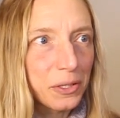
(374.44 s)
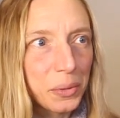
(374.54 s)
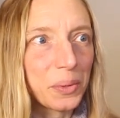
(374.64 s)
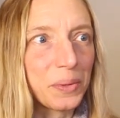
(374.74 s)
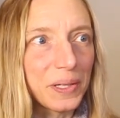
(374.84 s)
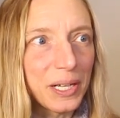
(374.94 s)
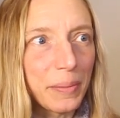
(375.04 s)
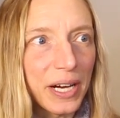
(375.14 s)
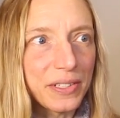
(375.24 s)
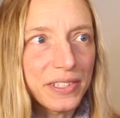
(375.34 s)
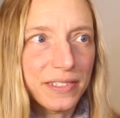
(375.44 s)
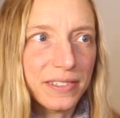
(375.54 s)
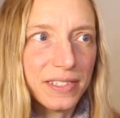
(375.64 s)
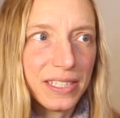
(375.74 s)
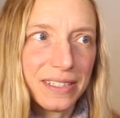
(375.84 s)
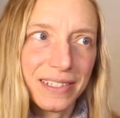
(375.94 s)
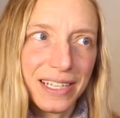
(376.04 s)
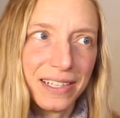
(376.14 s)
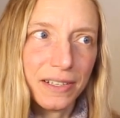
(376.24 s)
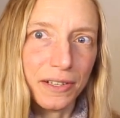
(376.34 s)
cool about just
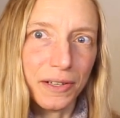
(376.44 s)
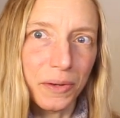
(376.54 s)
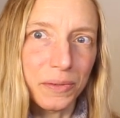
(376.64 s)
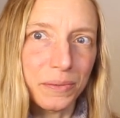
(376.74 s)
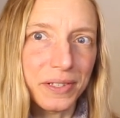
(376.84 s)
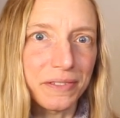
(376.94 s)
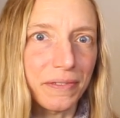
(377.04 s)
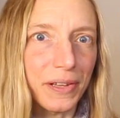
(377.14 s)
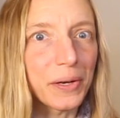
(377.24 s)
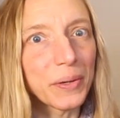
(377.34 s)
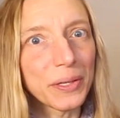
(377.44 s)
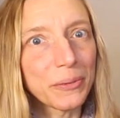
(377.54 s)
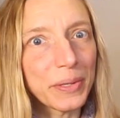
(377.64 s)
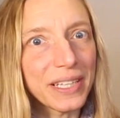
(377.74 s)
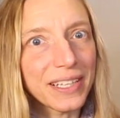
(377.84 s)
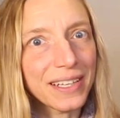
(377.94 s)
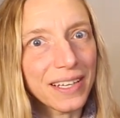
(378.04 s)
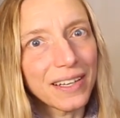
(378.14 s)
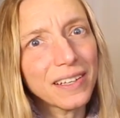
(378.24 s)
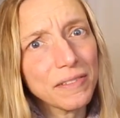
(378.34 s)
kind of going with the flow a little bit, like
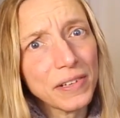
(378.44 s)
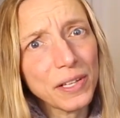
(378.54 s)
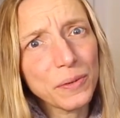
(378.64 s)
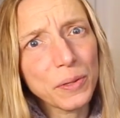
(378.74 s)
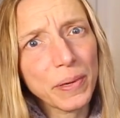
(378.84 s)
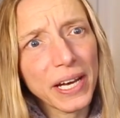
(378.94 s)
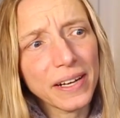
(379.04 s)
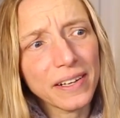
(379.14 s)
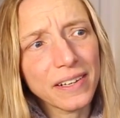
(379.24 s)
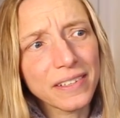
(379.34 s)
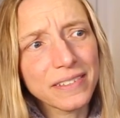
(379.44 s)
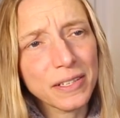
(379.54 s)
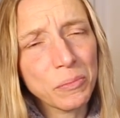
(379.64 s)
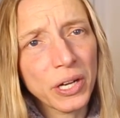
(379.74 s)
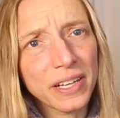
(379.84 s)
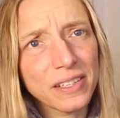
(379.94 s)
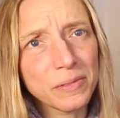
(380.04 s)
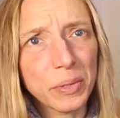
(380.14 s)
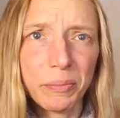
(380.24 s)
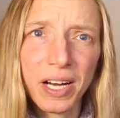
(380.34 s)
kind of following the pattern in some
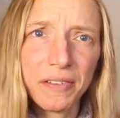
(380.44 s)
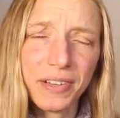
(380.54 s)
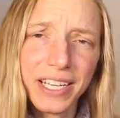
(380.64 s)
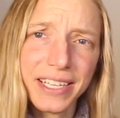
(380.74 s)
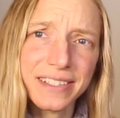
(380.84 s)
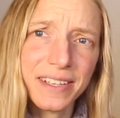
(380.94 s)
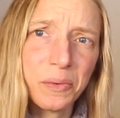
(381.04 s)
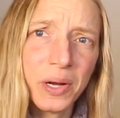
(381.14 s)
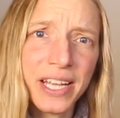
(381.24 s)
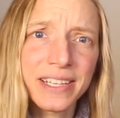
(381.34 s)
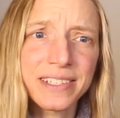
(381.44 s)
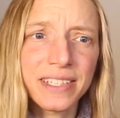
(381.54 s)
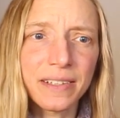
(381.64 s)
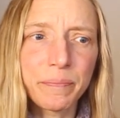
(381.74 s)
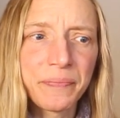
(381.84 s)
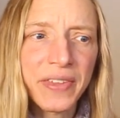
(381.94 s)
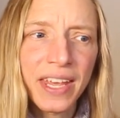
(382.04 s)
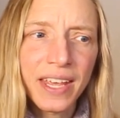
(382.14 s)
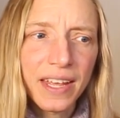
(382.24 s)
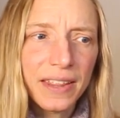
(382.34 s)
ways, but modifying it as I went and
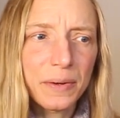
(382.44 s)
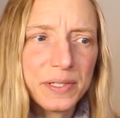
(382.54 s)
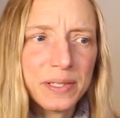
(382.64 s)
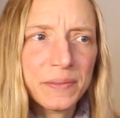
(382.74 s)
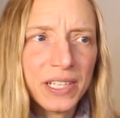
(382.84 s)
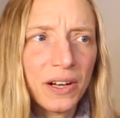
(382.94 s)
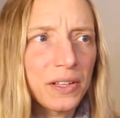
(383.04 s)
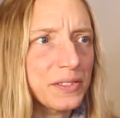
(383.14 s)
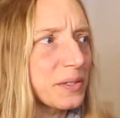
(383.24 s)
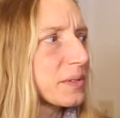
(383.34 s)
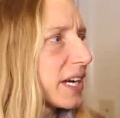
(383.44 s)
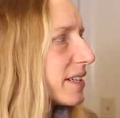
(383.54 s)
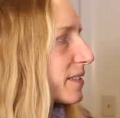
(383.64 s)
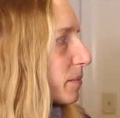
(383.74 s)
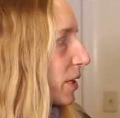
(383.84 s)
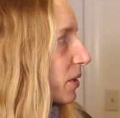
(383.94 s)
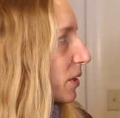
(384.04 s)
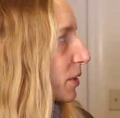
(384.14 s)
there was something also nice about